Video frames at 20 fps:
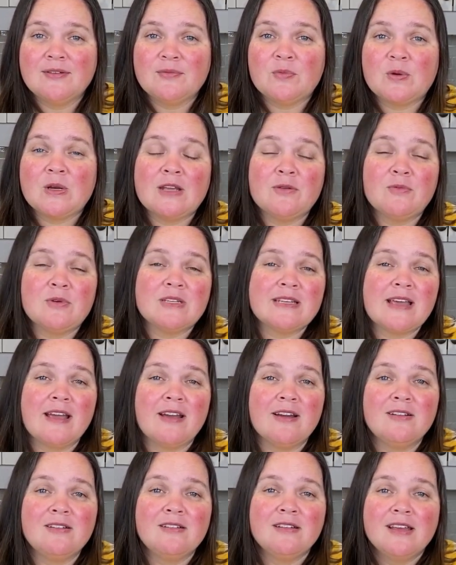When he
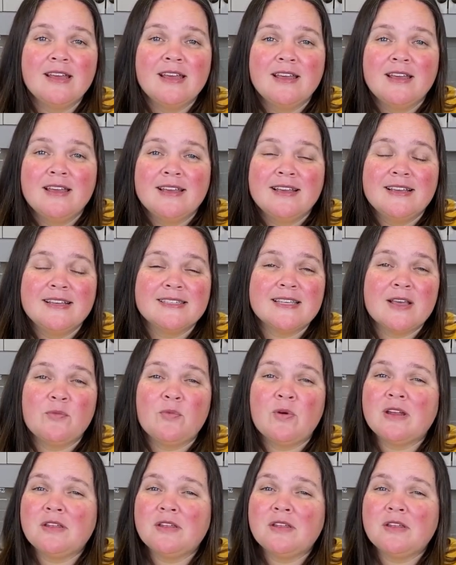retired, he said one